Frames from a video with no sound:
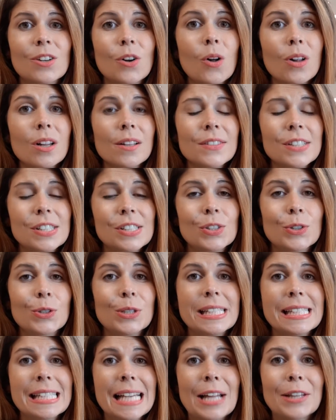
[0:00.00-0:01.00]
all the
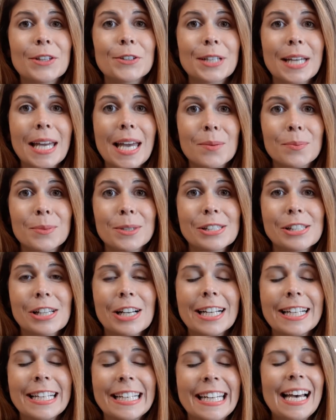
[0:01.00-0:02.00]
students had their cameras
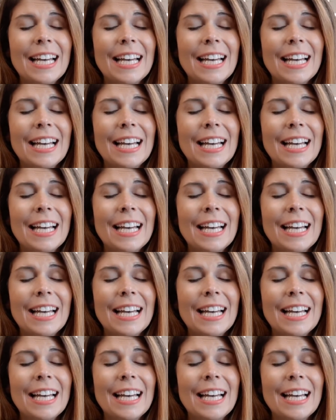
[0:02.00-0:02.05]
on.